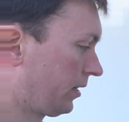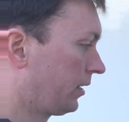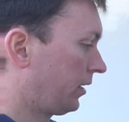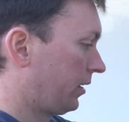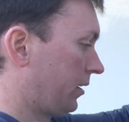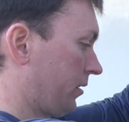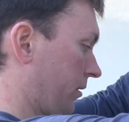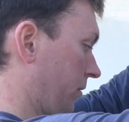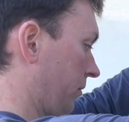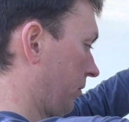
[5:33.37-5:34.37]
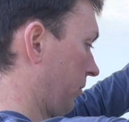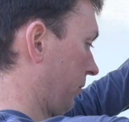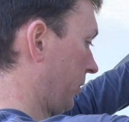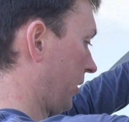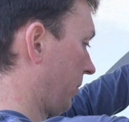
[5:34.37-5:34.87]
there.
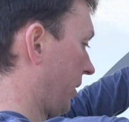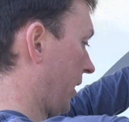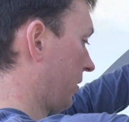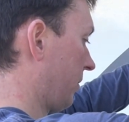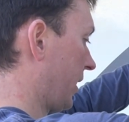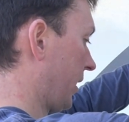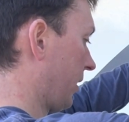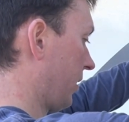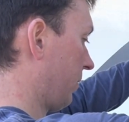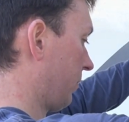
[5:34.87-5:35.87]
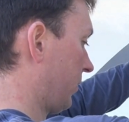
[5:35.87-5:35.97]
Put the panel back up.